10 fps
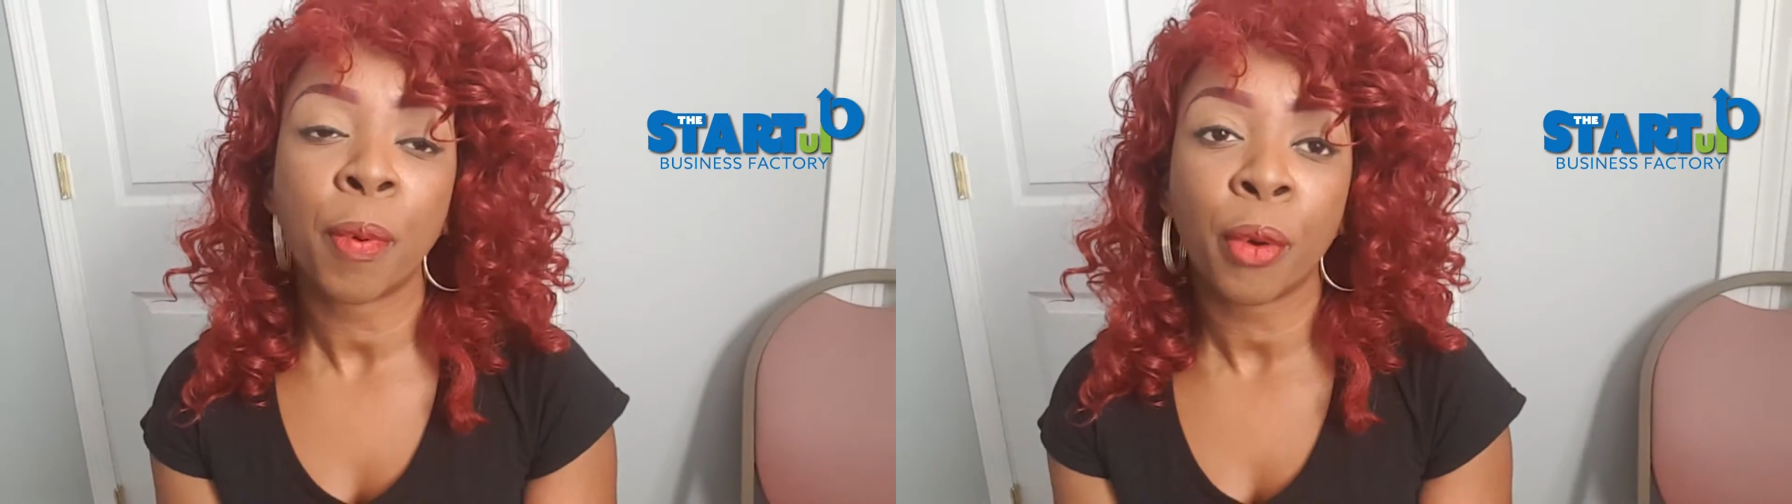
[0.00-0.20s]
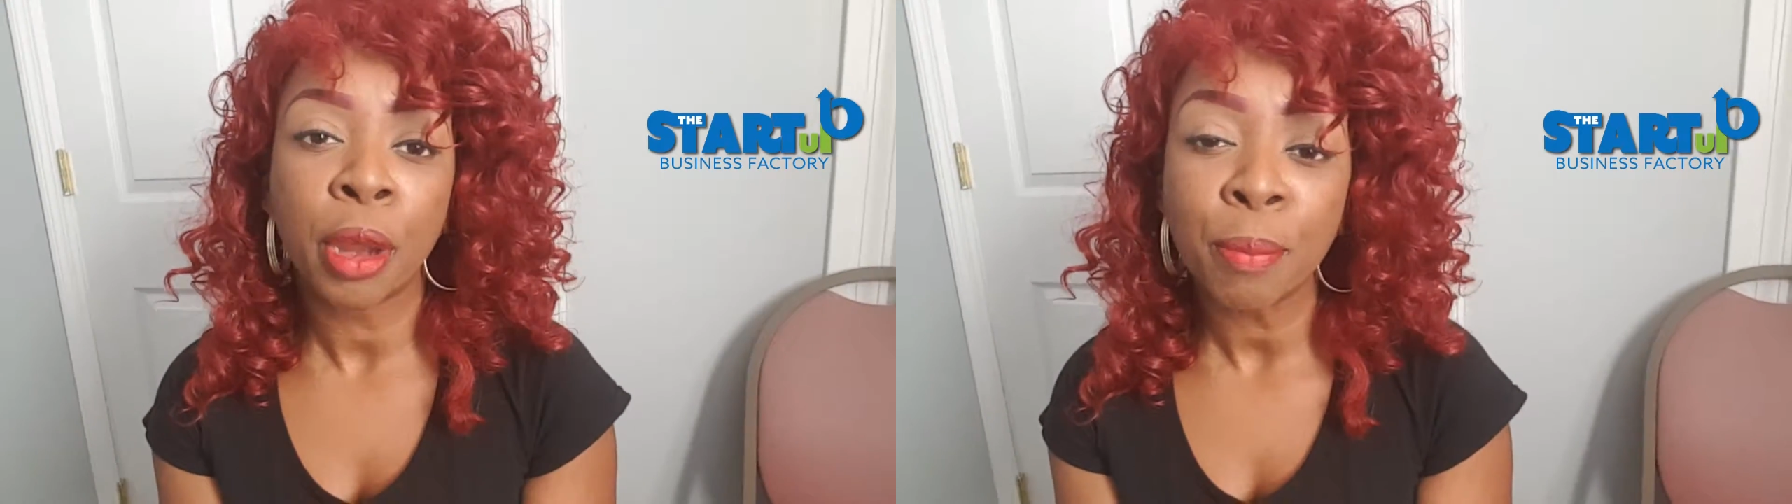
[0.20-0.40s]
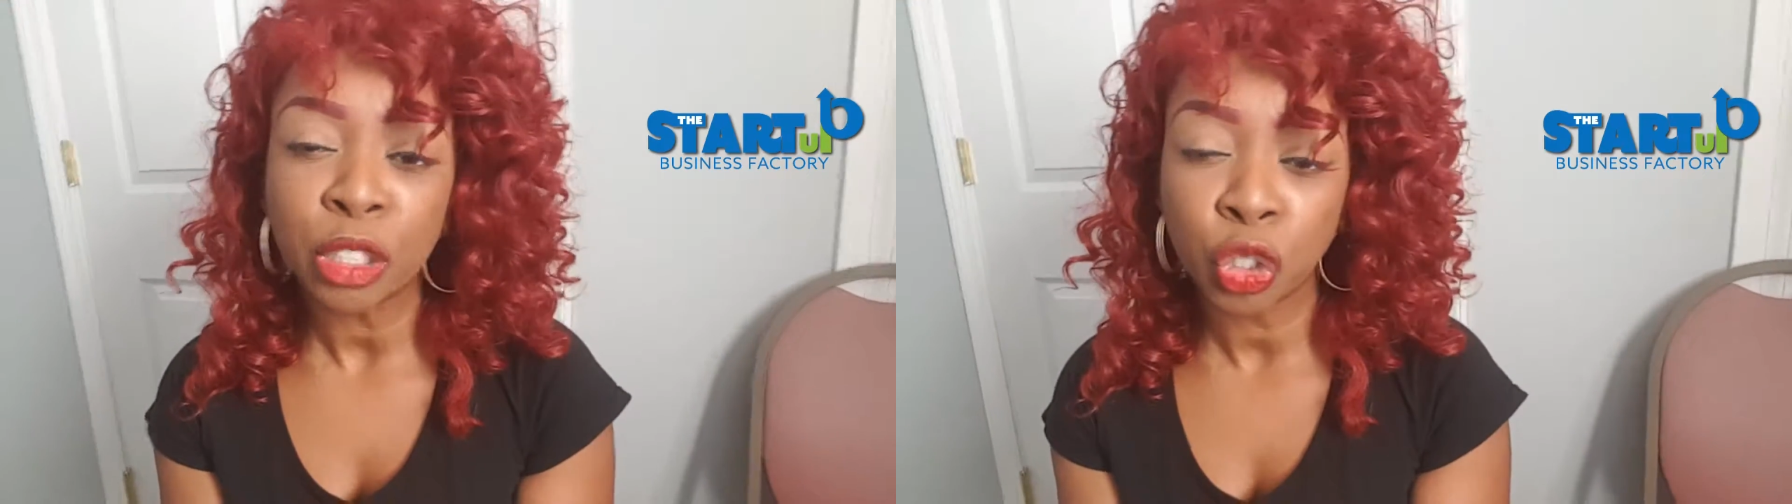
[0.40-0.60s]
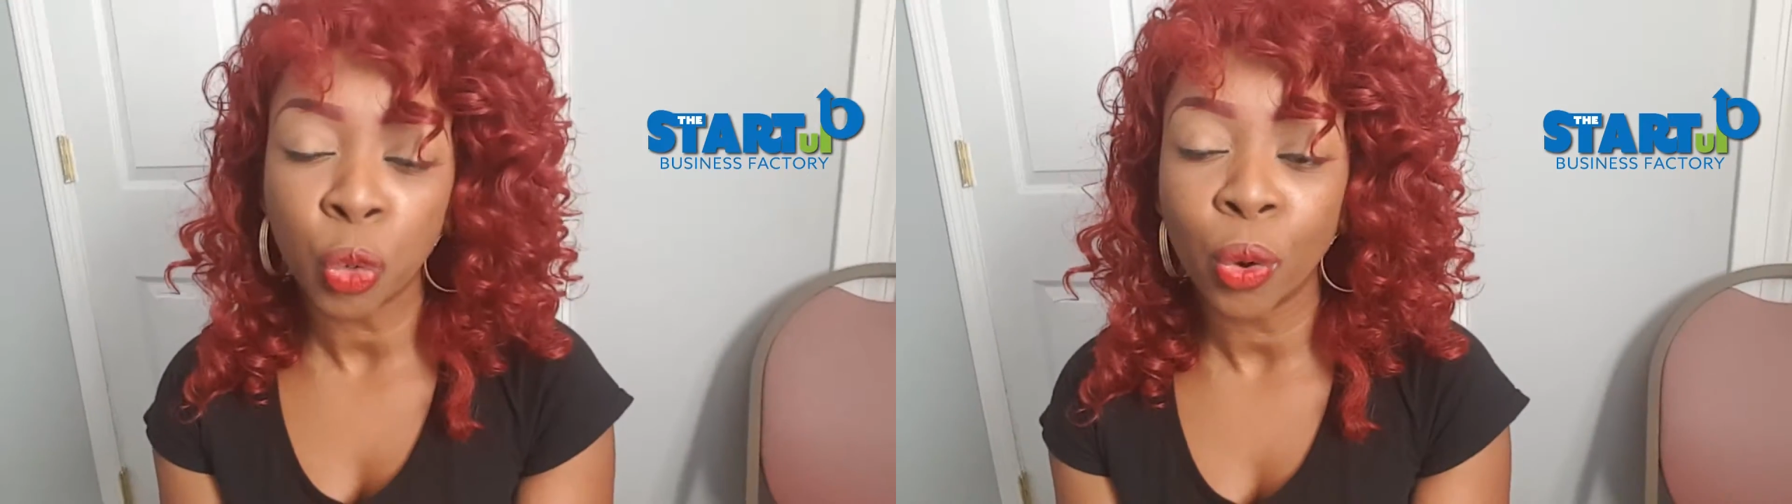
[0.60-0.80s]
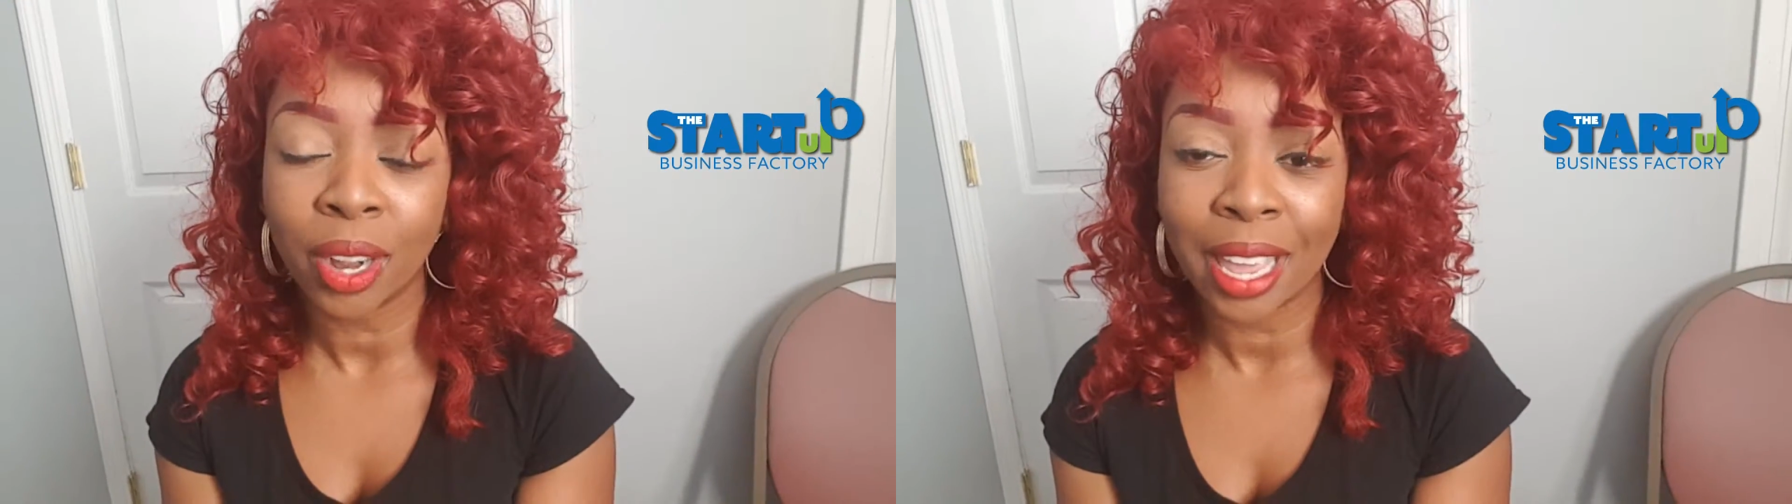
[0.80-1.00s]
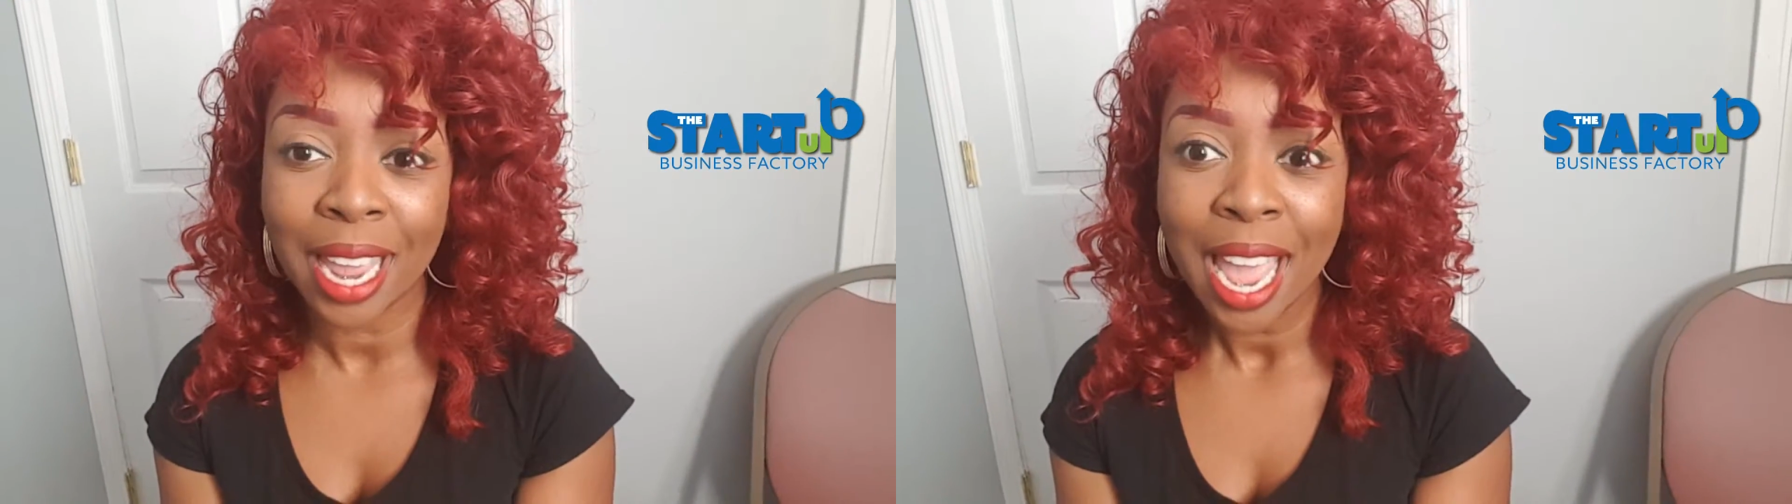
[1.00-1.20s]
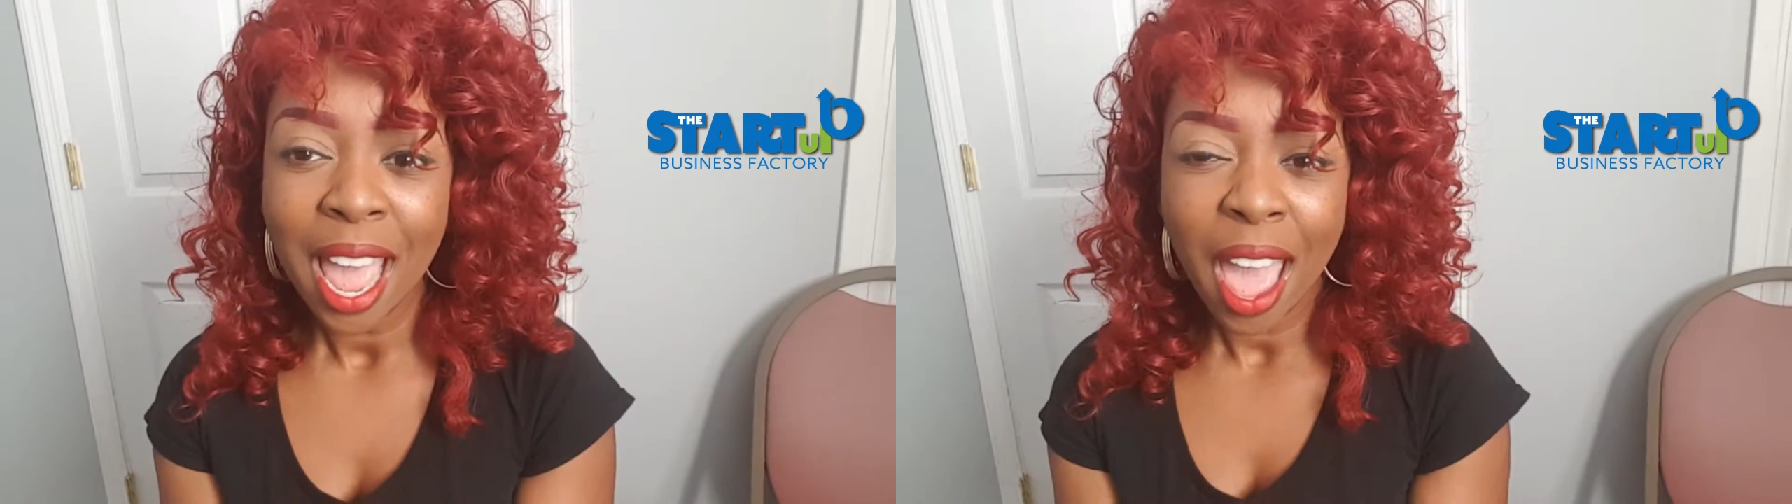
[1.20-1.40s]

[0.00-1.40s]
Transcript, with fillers: prematurely